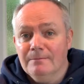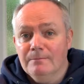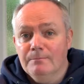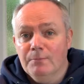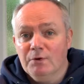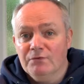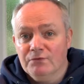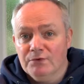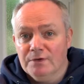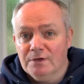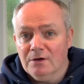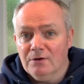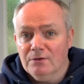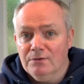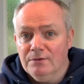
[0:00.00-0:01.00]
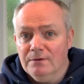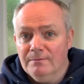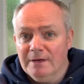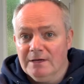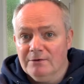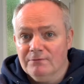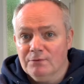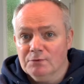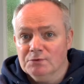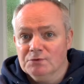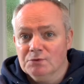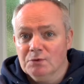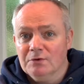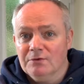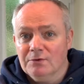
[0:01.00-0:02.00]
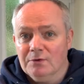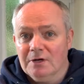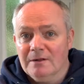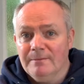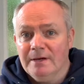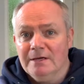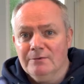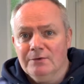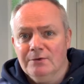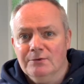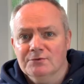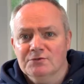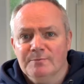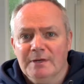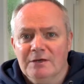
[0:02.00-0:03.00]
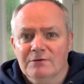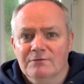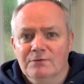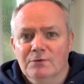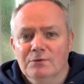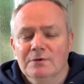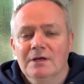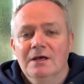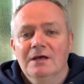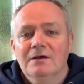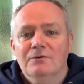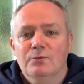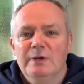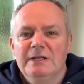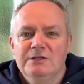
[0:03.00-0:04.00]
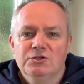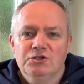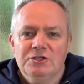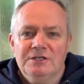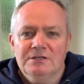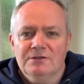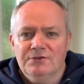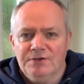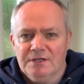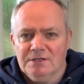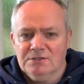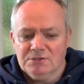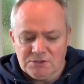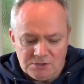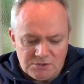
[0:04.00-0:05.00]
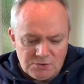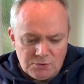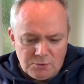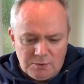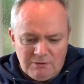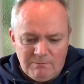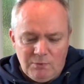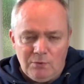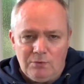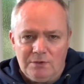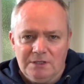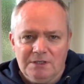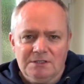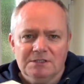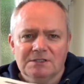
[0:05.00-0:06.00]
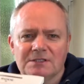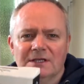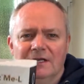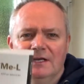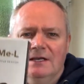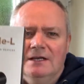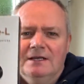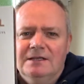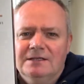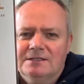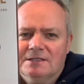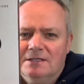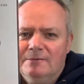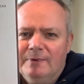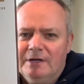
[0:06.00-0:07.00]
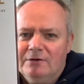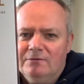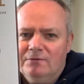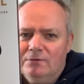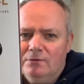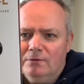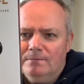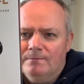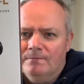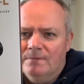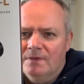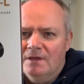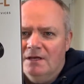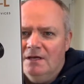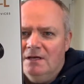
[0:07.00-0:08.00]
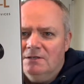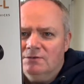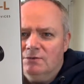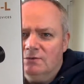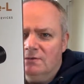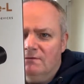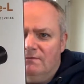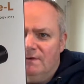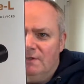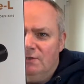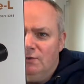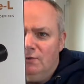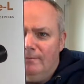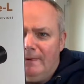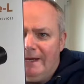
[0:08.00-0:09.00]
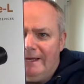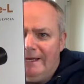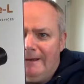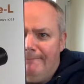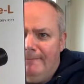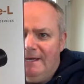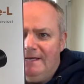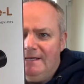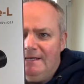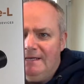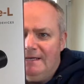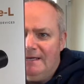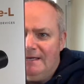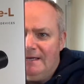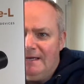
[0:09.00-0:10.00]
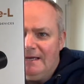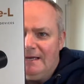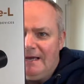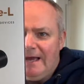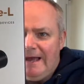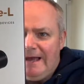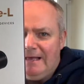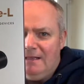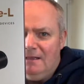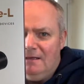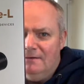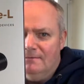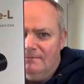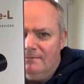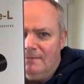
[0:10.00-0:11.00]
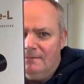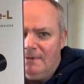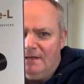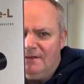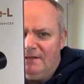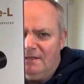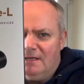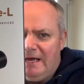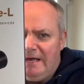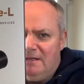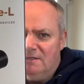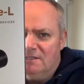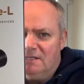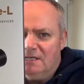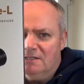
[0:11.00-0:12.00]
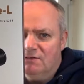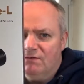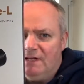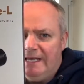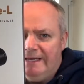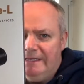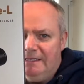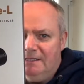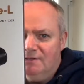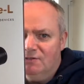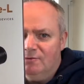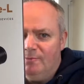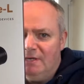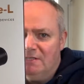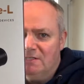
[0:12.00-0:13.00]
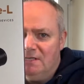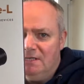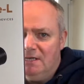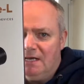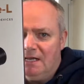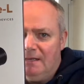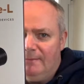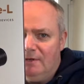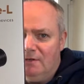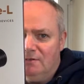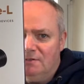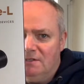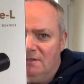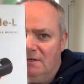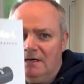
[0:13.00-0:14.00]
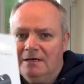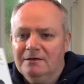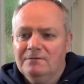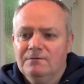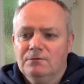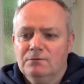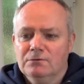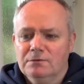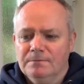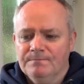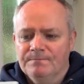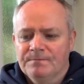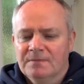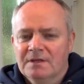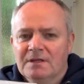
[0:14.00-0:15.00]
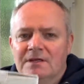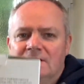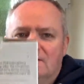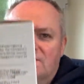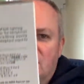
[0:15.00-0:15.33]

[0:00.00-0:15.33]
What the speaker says: buffering on the microphone, so I thought I'd buy one of those microphone windshield things. So what I bought is this little microphone. So it's a Videomic Me L. I think the L stands for lightning. So basically you clip it onto your iPhone. This